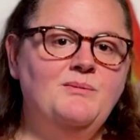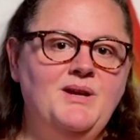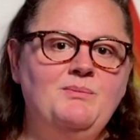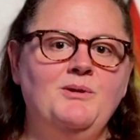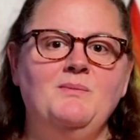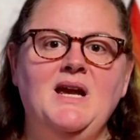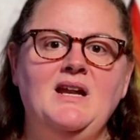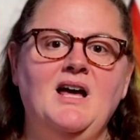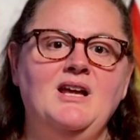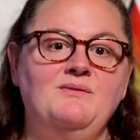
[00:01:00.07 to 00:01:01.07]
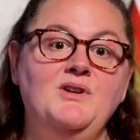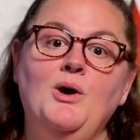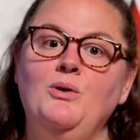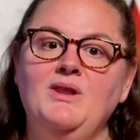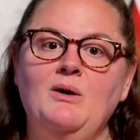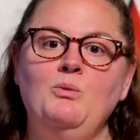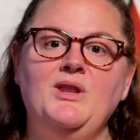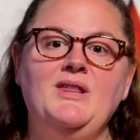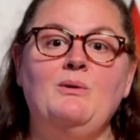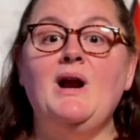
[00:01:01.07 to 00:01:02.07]
of people may not have known that
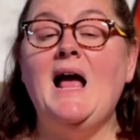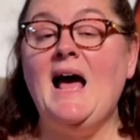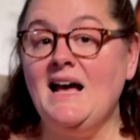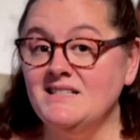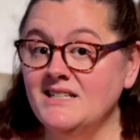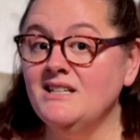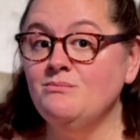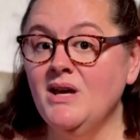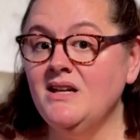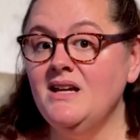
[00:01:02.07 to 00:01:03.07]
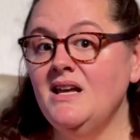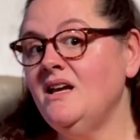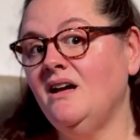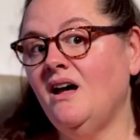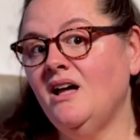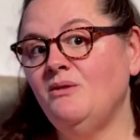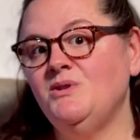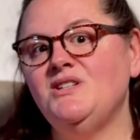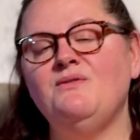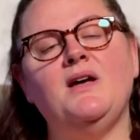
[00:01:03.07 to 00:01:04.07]
what they were asking Meta AI
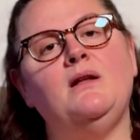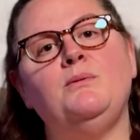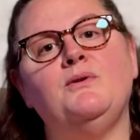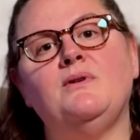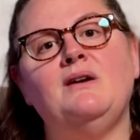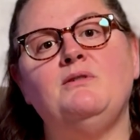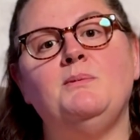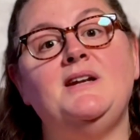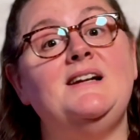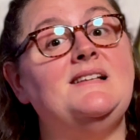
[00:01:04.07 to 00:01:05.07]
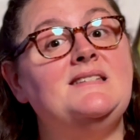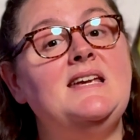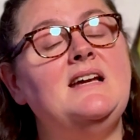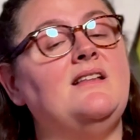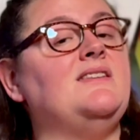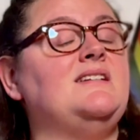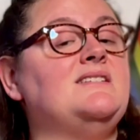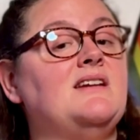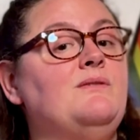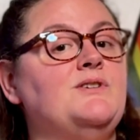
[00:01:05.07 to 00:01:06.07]
was available for everybody to see on the
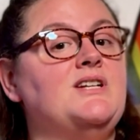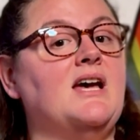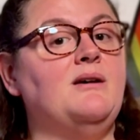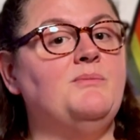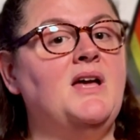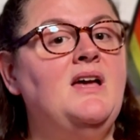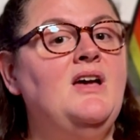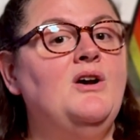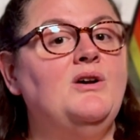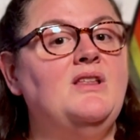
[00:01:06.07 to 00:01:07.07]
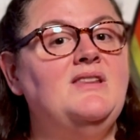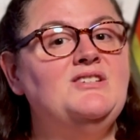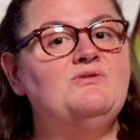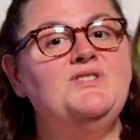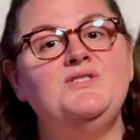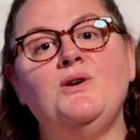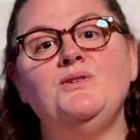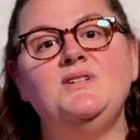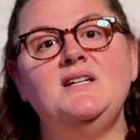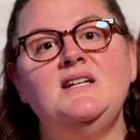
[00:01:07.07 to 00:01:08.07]
Discover tab. And this
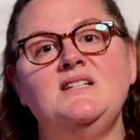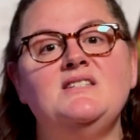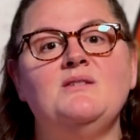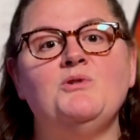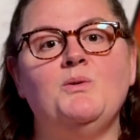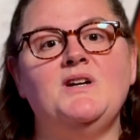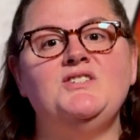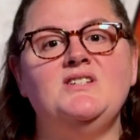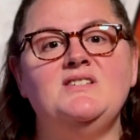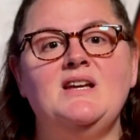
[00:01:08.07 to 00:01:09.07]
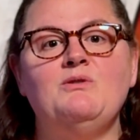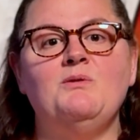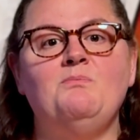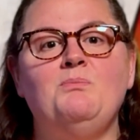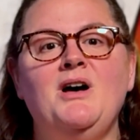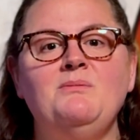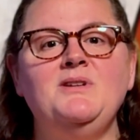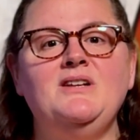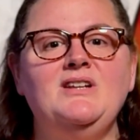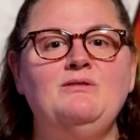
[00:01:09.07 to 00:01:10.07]
resulted in some questions that were
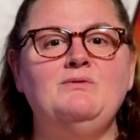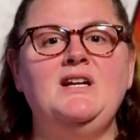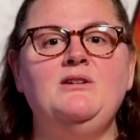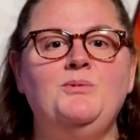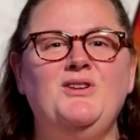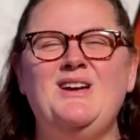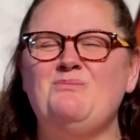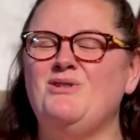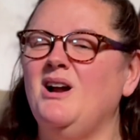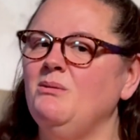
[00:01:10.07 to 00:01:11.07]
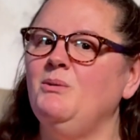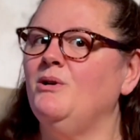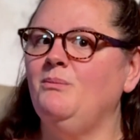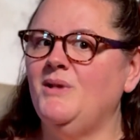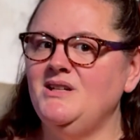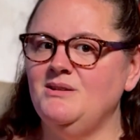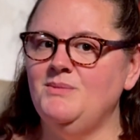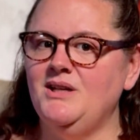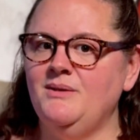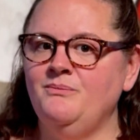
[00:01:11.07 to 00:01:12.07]
publicly readable that probably weren't meant to
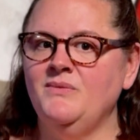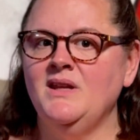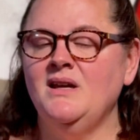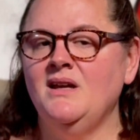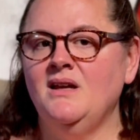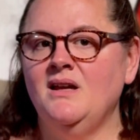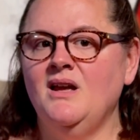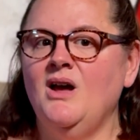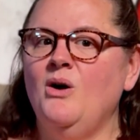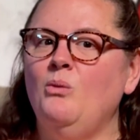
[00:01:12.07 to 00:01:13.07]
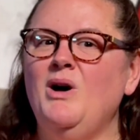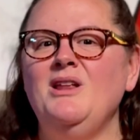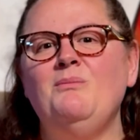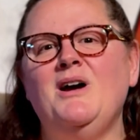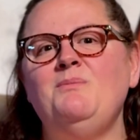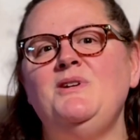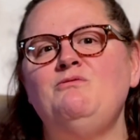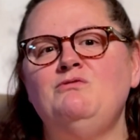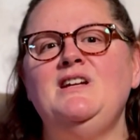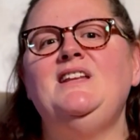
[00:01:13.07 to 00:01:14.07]
be. While it might be
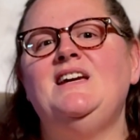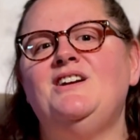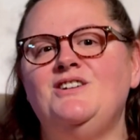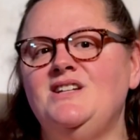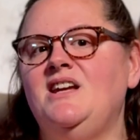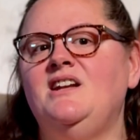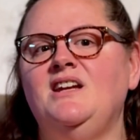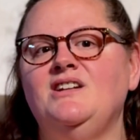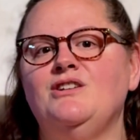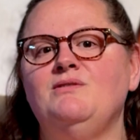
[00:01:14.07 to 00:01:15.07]
really entertaining to